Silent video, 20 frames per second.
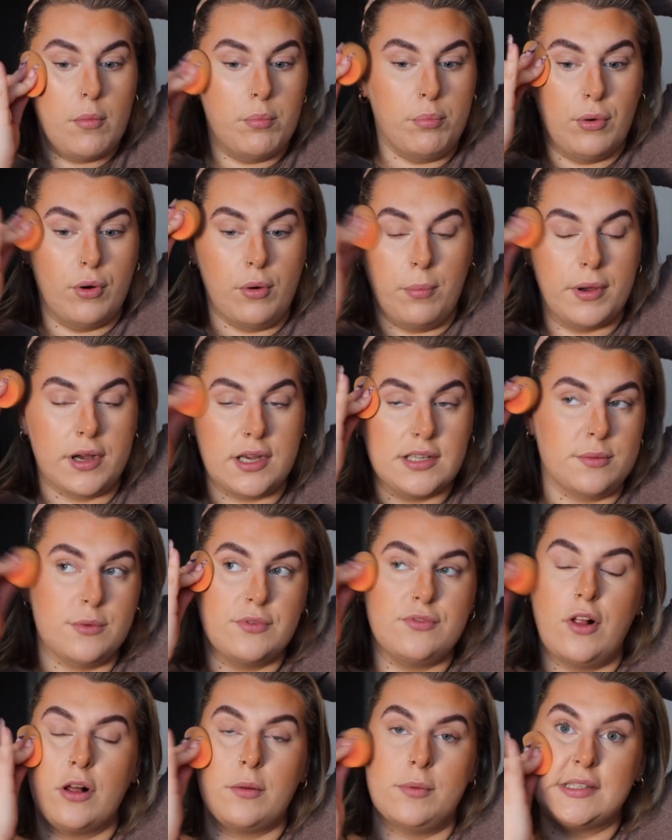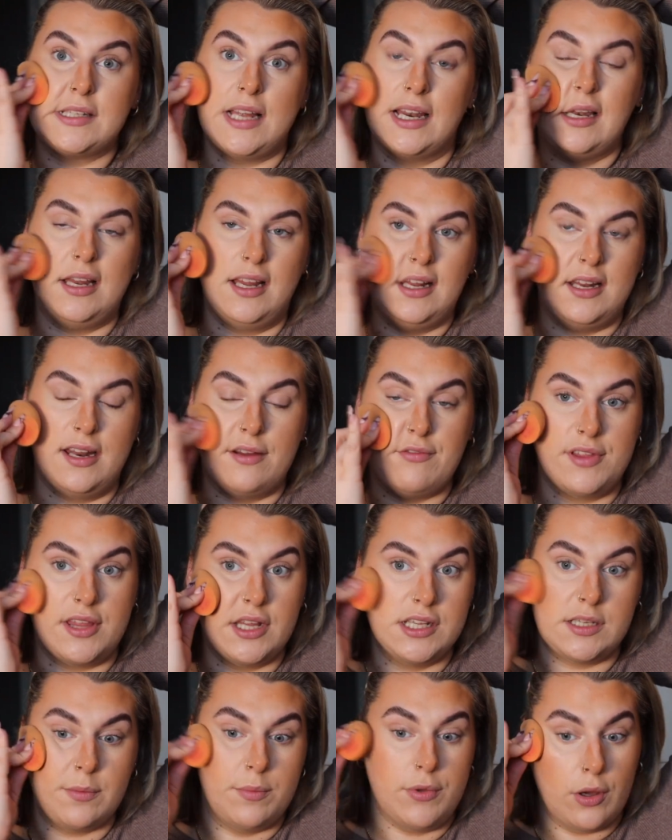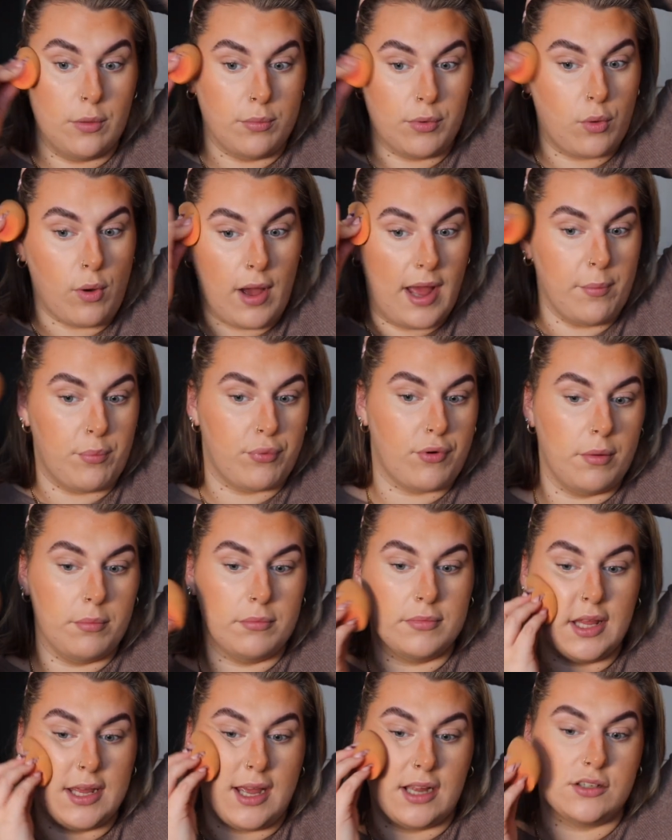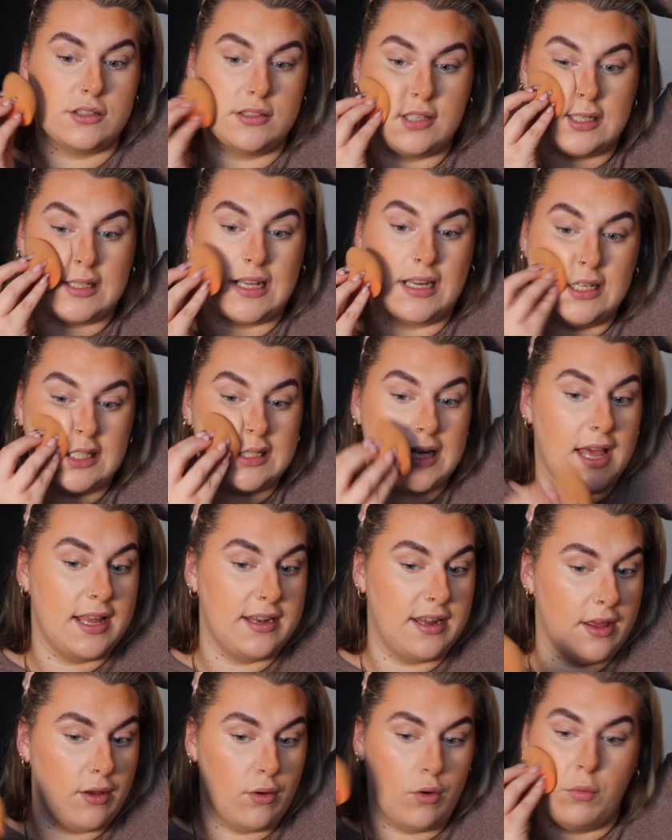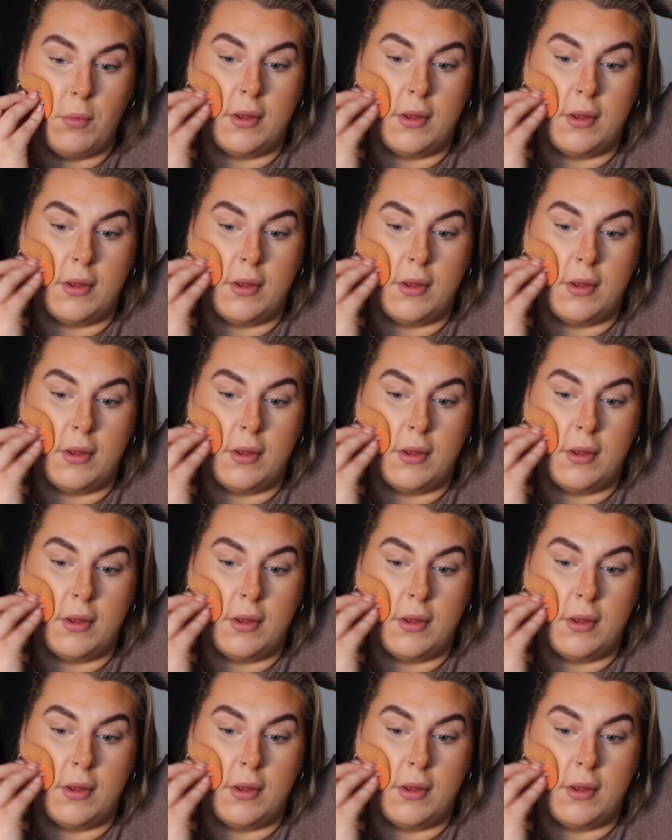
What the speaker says: but because it was Vlogmas and I needed everything to be up quite promptly, I just decided to edit it all